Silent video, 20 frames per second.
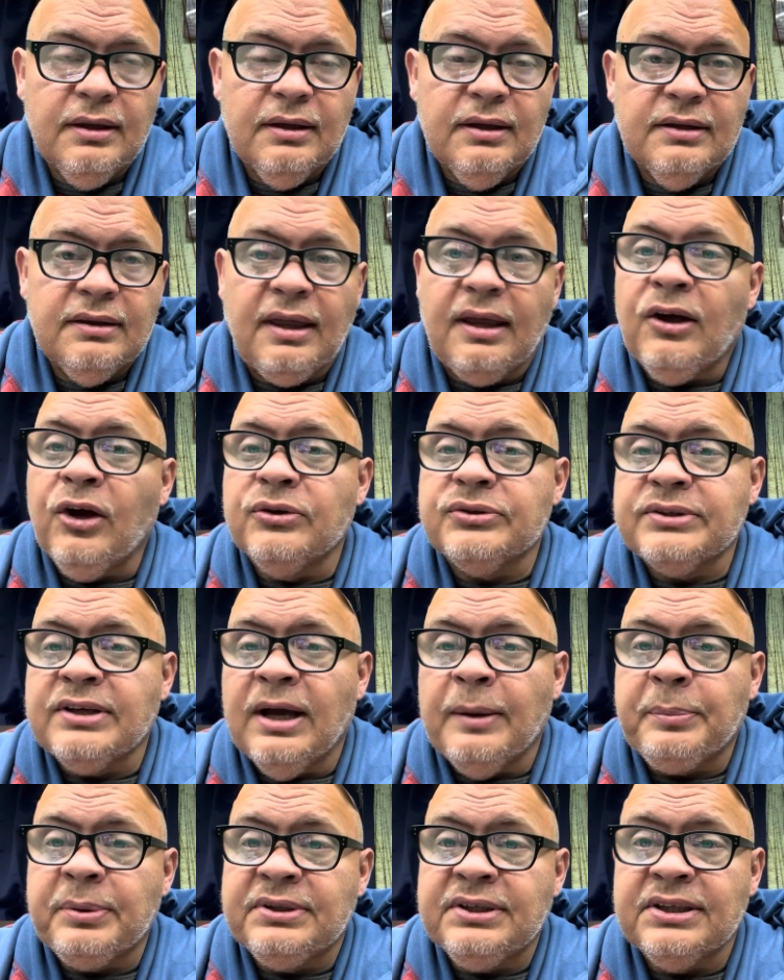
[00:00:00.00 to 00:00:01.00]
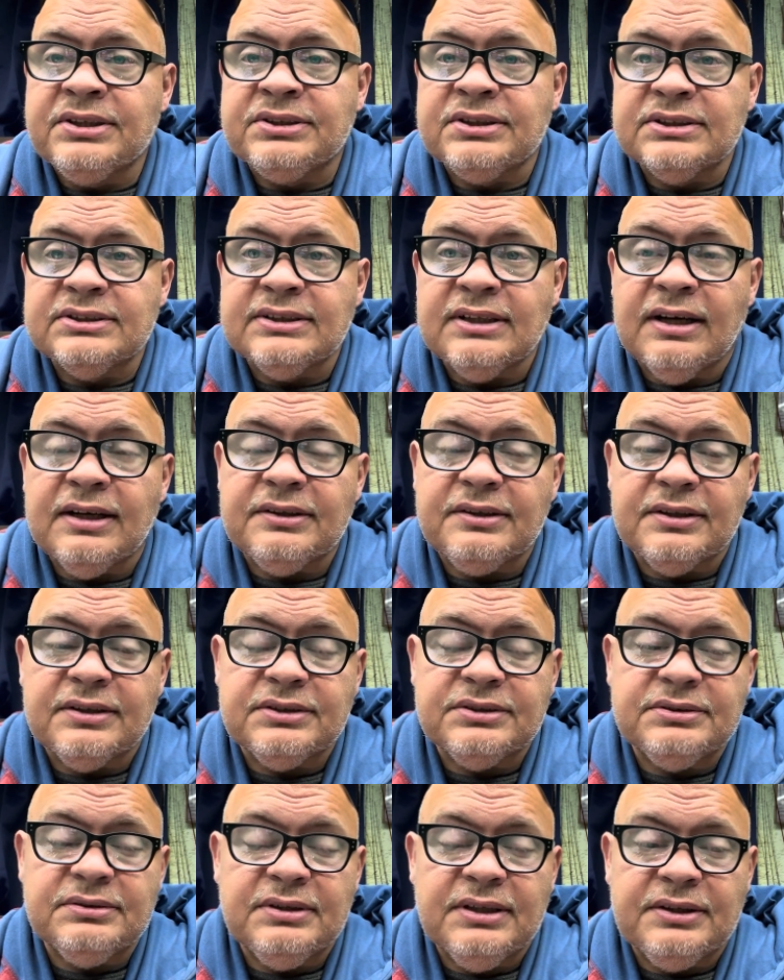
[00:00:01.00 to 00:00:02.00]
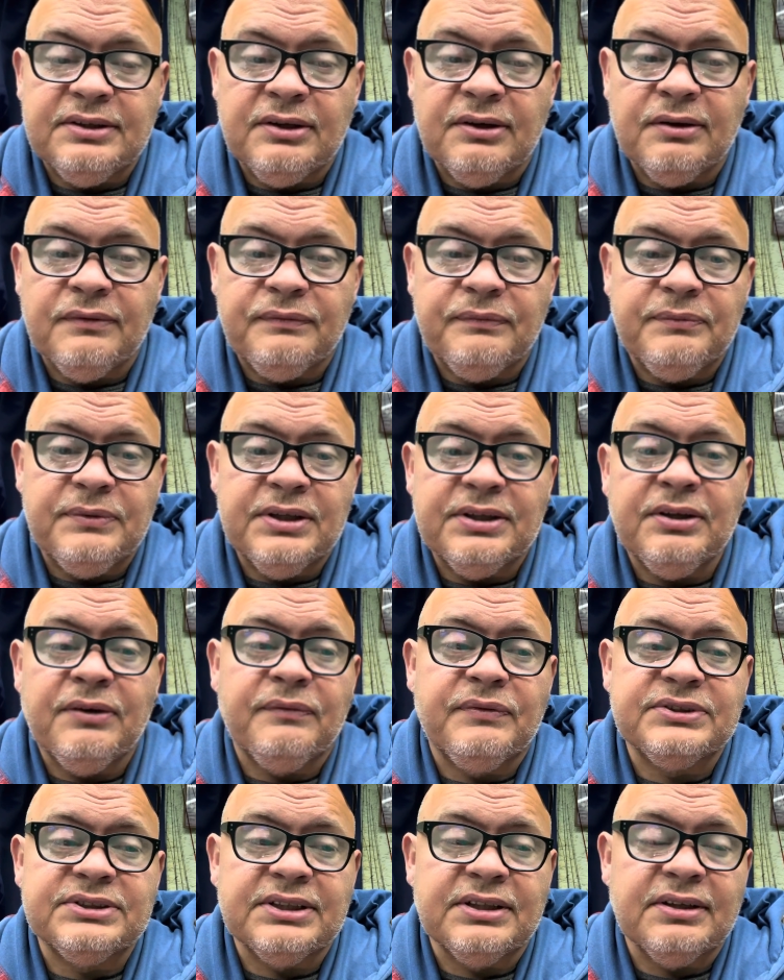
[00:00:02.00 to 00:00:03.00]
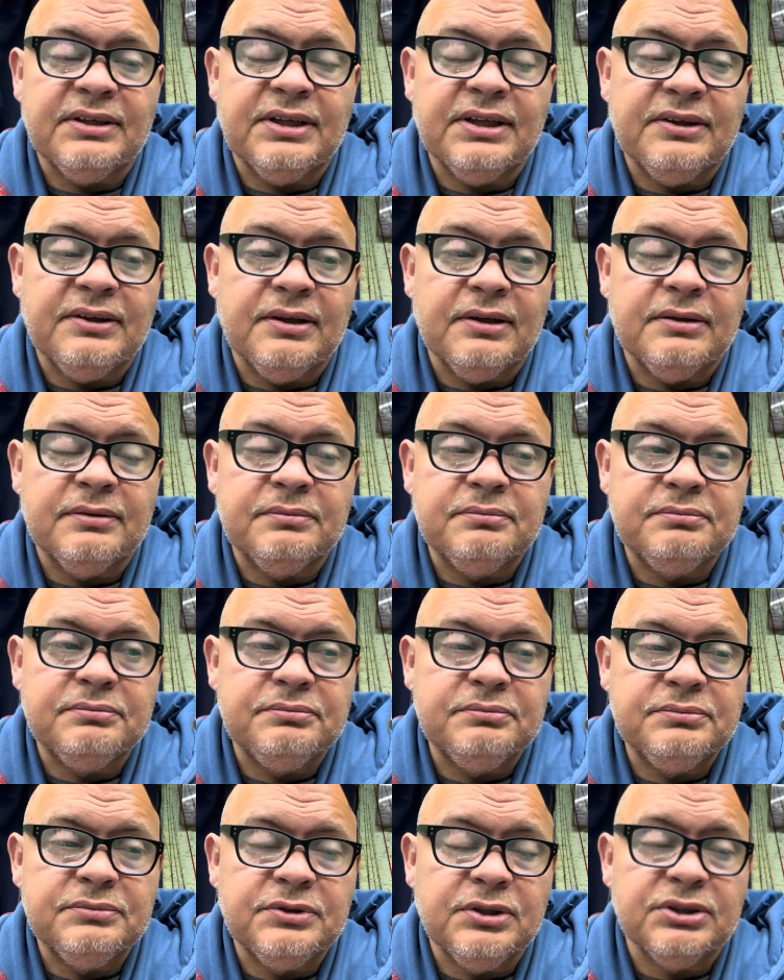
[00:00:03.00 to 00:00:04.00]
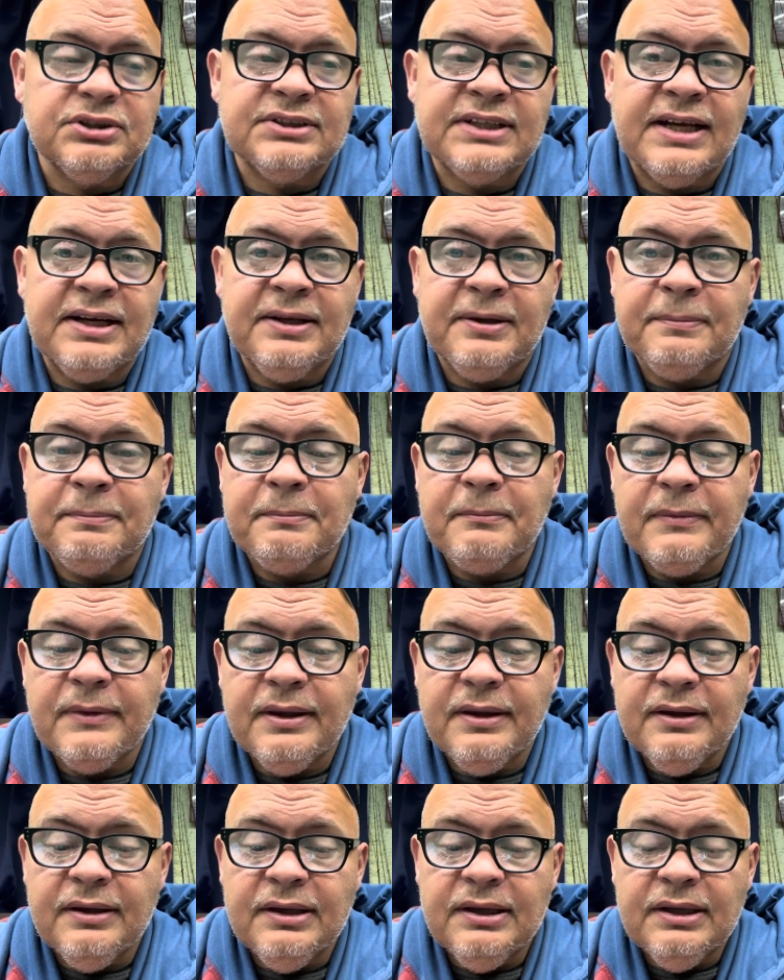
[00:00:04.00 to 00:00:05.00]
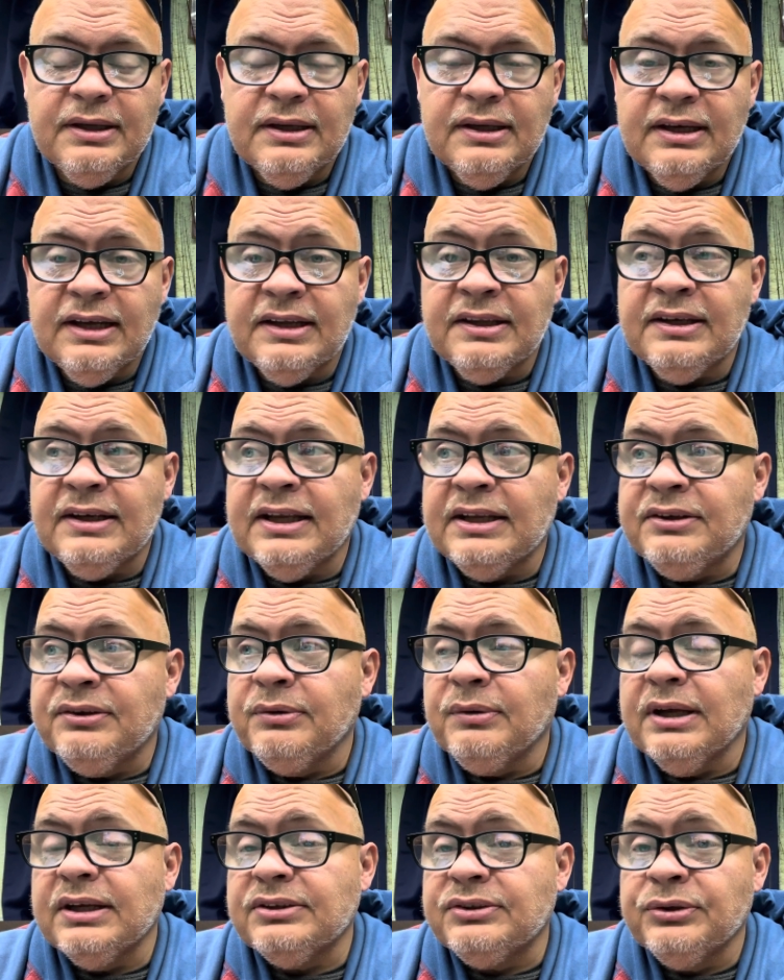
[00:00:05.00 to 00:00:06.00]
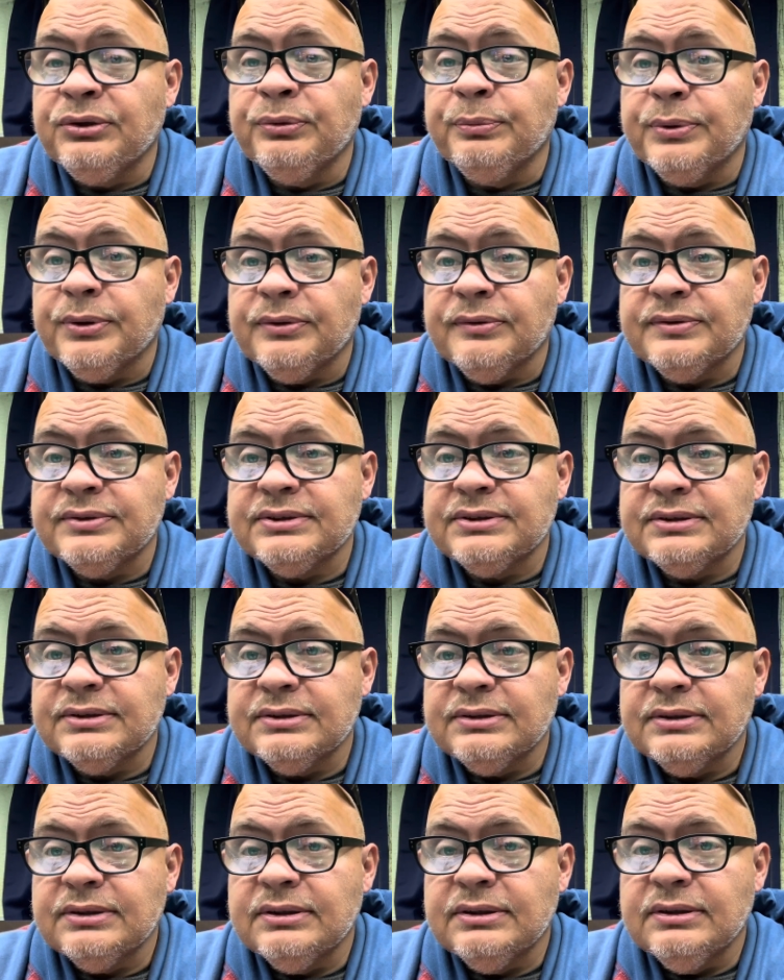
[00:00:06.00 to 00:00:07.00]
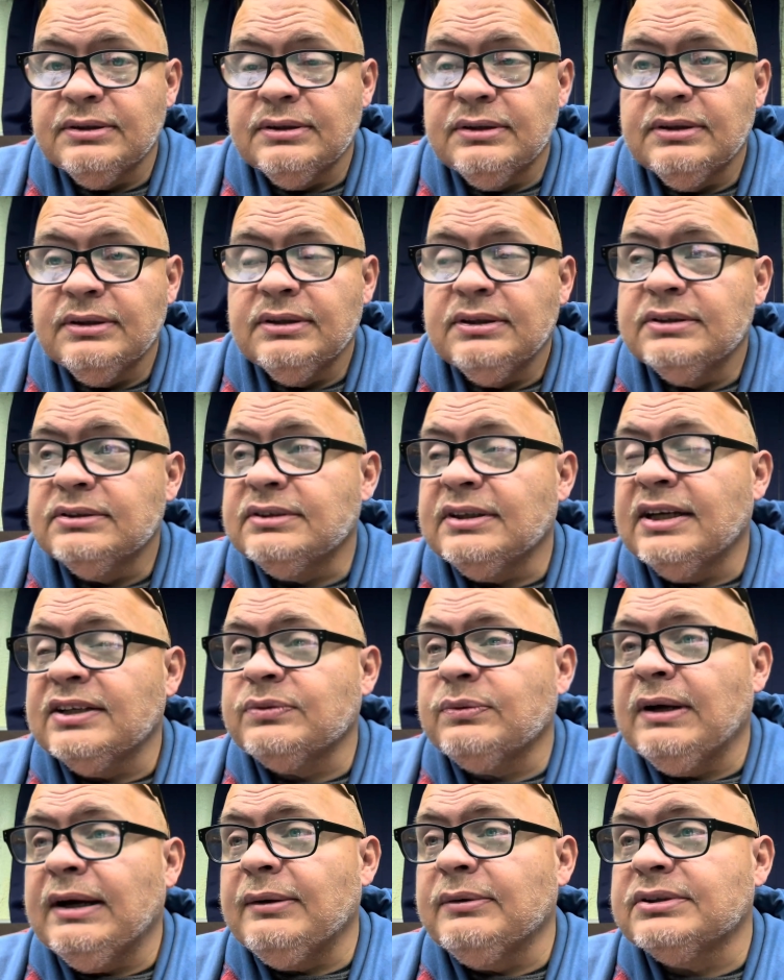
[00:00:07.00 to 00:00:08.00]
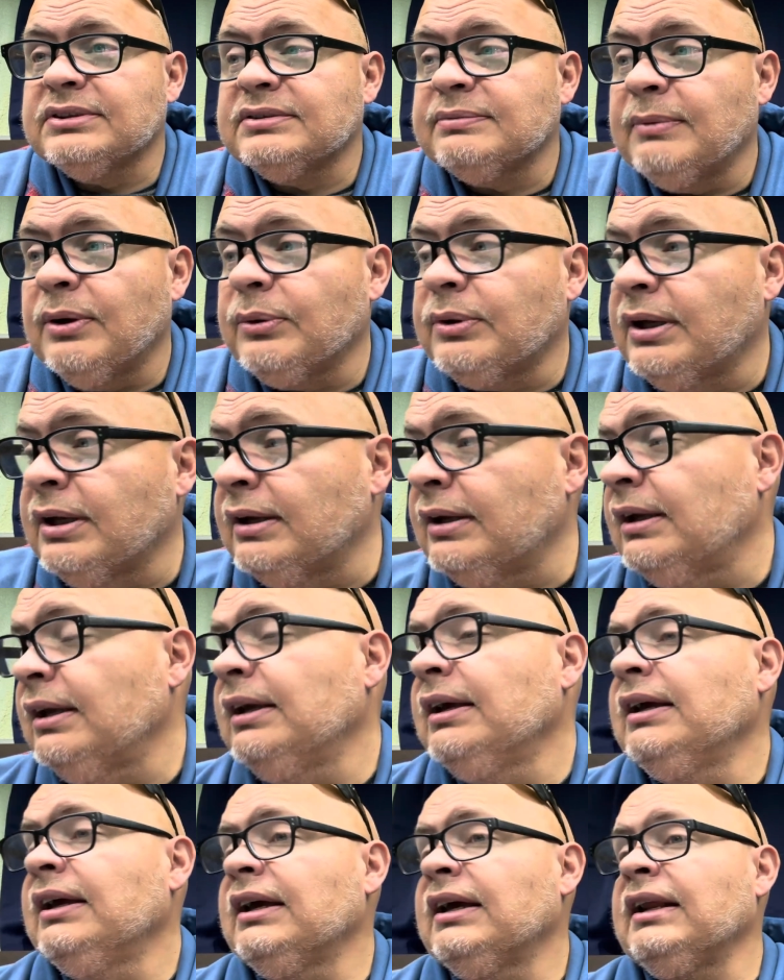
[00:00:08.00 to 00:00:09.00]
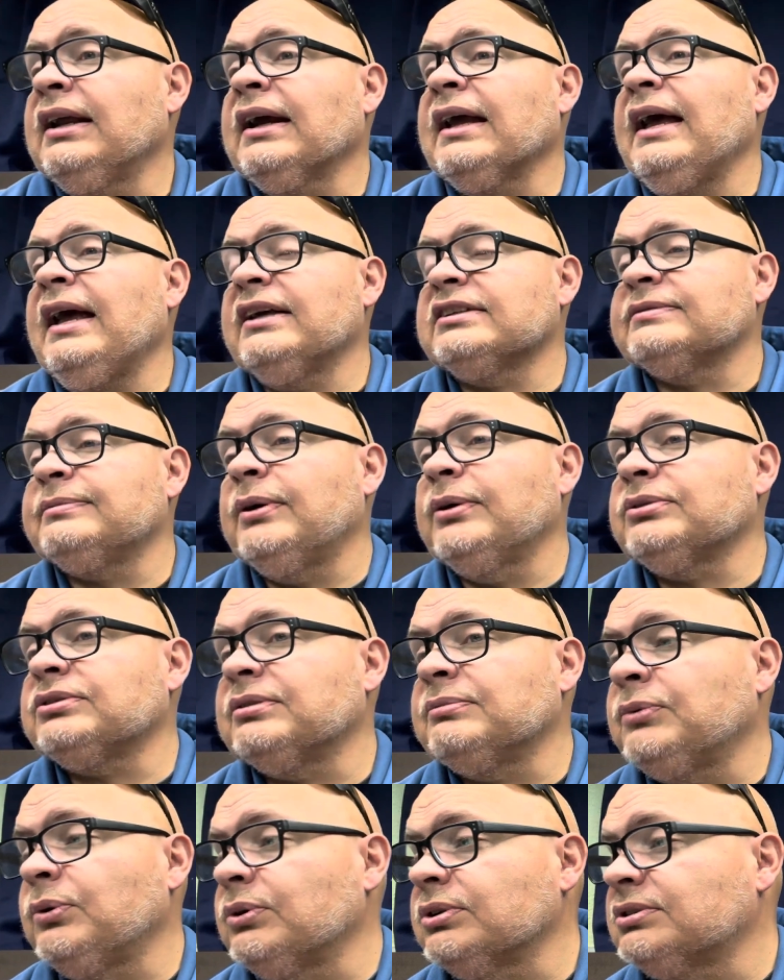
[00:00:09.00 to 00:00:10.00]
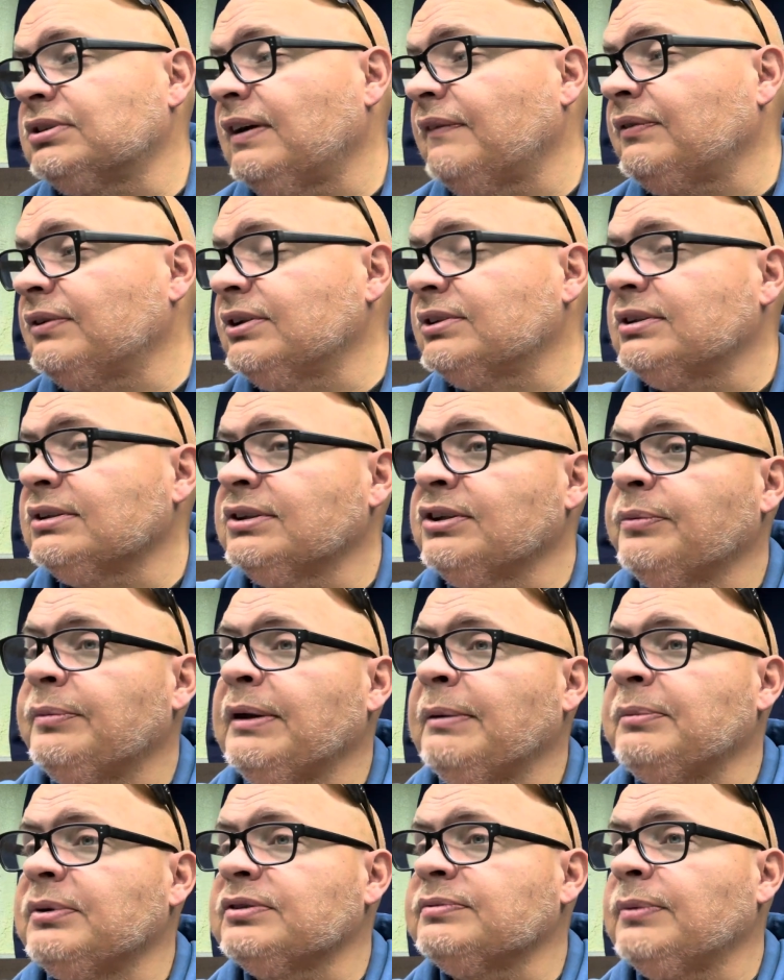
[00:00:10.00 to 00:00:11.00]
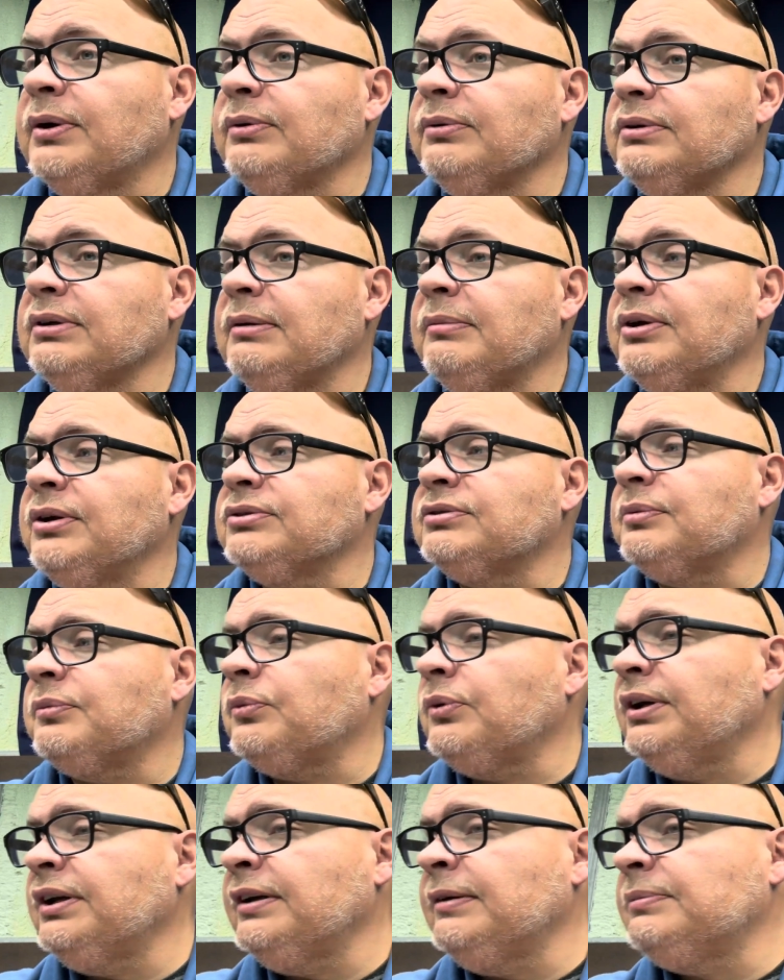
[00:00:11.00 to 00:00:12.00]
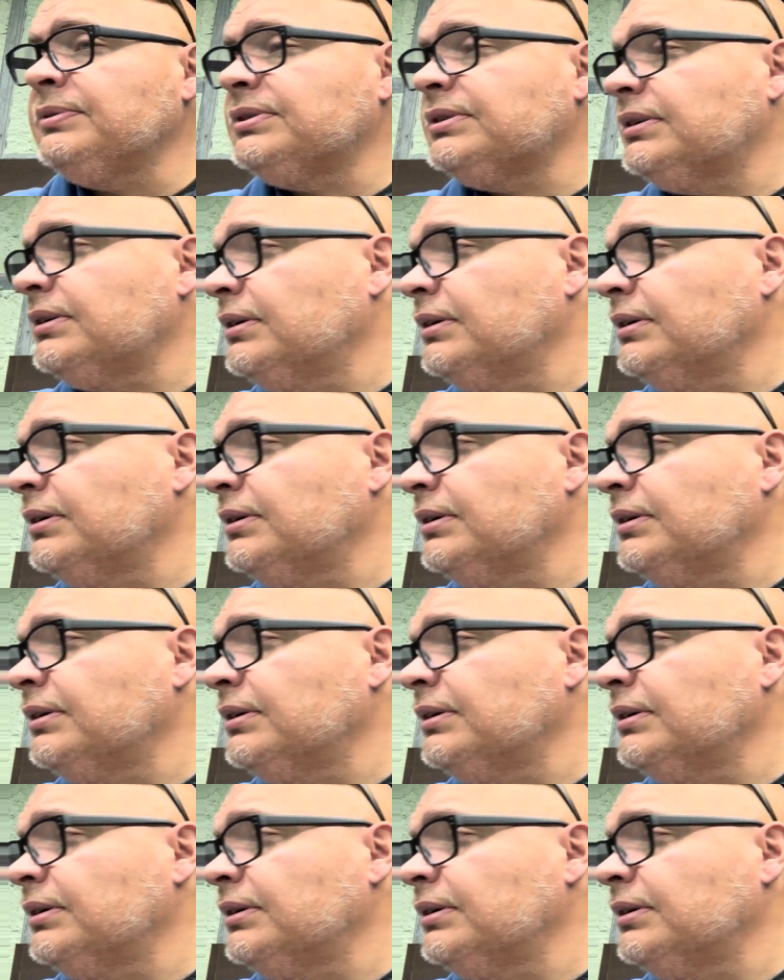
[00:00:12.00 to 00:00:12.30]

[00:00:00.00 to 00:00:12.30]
they host competitions there at their facility, at their stadium, and then they do like 2 booths. So that's why I was smoking, and I gotta smoke some more stuff in just a little bit. I'm gonna do some ribs,